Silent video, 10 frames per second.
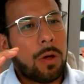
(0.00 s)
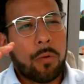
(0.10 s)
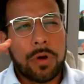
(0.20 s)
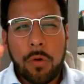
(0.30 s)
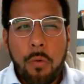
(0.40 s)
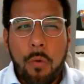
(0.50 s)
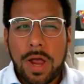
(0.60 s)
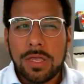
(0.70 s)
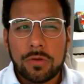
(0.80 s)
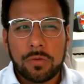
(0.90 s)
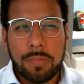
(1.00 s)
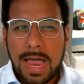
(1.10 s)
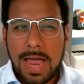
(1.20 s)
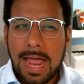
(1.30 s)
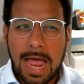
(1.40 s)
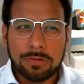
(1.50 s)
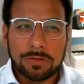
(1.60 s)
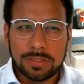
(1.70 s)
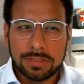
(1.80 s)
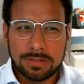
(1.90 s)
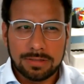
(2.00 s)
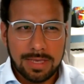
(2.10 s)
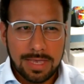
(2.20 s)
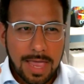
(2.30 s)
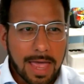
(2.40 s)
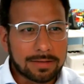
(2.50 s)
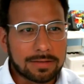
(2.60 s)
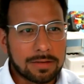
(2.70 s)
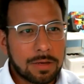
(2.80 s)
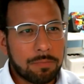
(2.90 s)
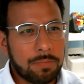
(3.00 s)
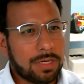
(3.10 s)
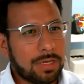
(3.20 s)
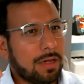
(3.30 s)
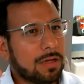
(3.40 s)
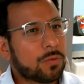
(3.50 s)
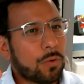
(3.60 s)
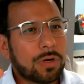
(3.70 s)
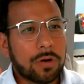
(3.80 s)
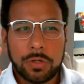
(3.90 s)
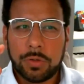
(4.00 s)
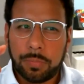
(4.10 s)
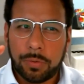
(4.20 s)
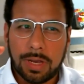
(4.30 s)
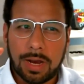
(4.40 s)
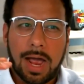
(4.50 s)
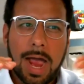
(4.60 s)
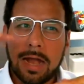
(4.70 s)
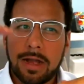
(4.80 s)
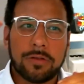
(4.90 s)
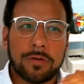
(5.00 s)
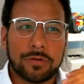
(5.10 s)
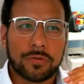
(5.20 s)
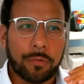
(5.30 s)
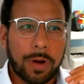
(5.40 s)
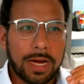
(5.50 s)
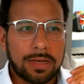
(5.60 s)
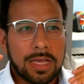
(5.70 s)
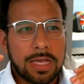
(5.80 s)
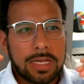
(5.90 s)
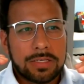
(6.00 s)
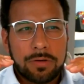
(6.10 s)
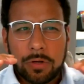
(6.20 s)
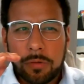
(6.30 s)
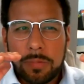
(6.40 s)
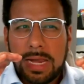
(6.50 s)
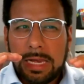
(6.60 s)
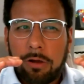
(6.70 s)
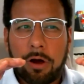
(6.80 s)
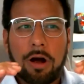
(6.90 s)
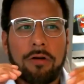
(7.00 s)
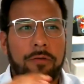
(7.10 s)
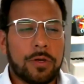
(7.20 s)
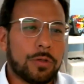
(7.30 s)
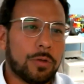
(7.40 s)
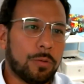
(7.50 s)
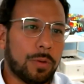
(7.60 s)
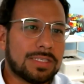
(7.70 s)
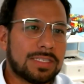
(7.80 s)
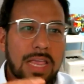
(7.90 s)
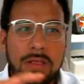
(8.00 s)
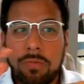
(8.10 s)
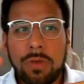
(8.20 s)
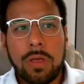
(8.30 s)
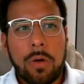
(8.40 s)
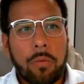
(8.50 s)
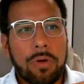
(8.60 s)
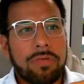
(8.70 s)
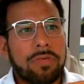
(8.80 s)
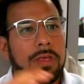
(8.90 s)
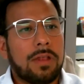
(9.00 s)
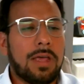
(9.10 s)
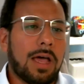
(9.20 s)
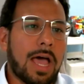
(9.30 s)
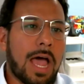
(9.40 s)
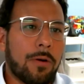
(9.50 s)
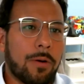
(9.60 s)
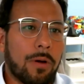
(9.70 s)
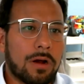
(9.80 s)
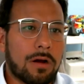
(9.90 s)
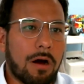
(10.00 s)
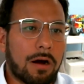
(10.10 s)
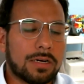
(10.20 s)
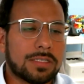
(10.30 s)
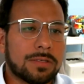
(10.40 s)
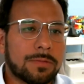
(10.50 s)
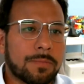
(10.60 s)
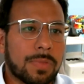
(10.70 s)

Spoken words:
We don't want you to buy houses yet because we're going to put a higher interest rate. So it could be a little hard for you to do it. Same with the auto on cars.